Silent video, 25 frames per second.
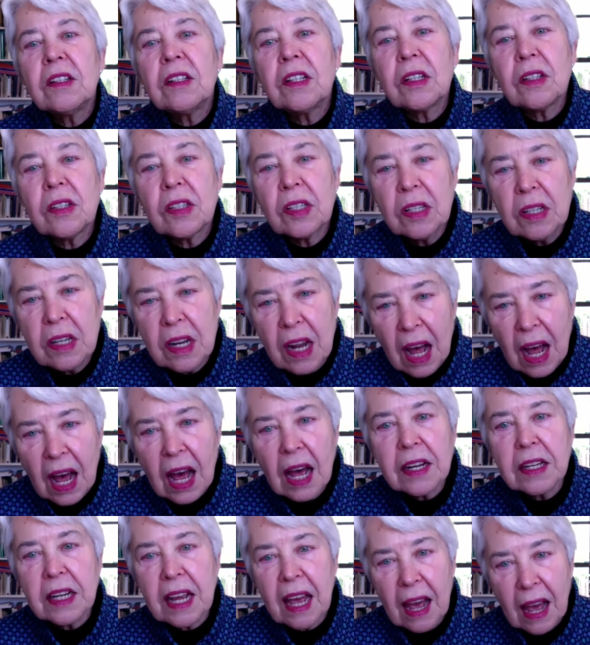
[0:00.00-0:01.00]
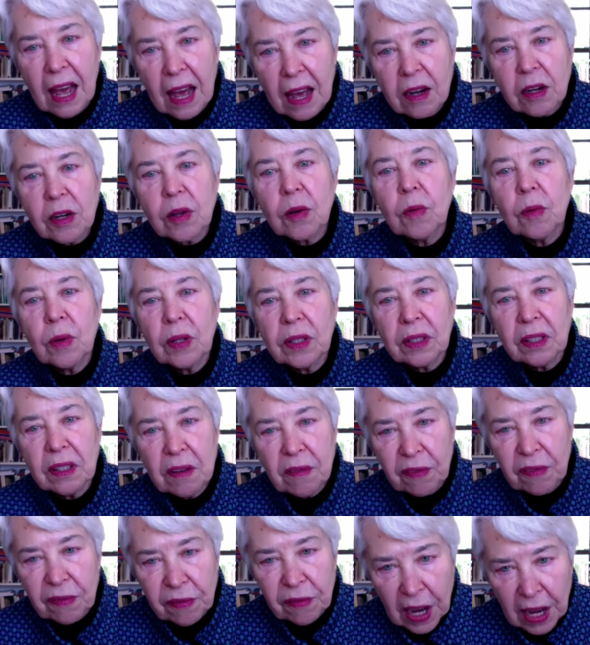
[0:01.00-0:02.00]
does not
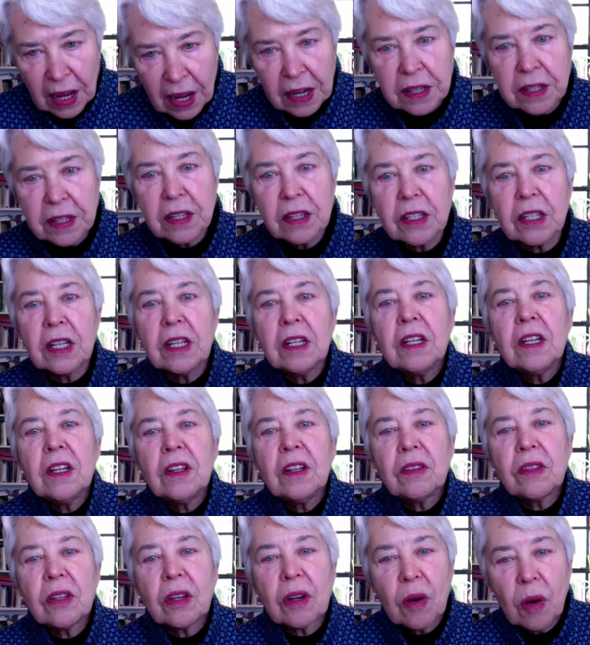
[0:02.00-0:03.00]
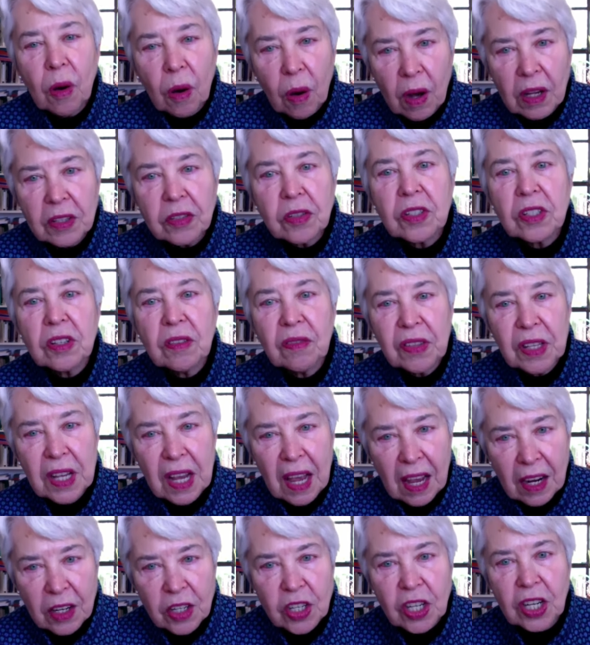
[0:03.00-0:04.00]
adequately fund the cost of
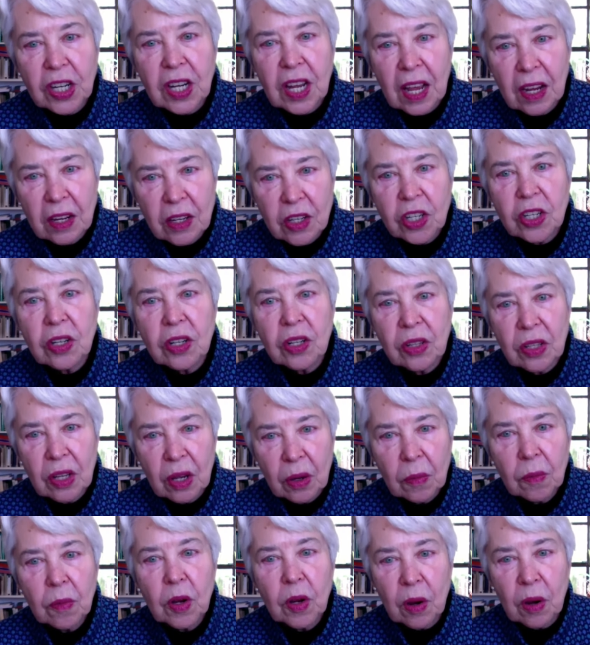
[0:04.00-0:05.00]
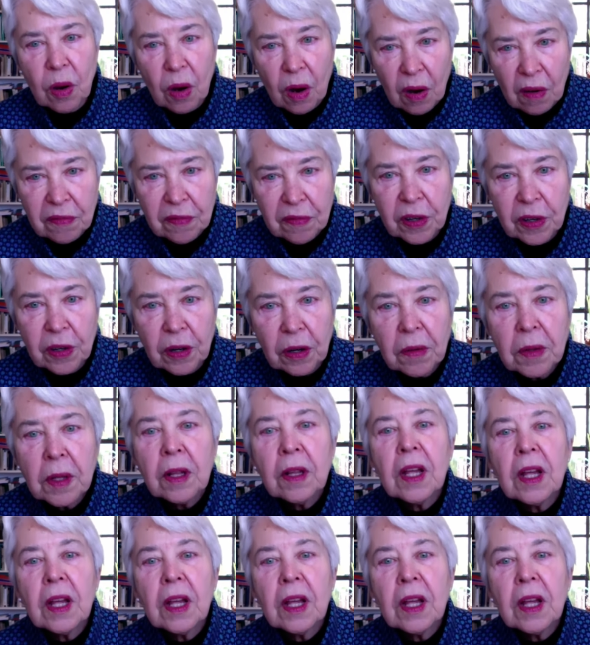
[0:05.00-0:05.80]
the education that we offer.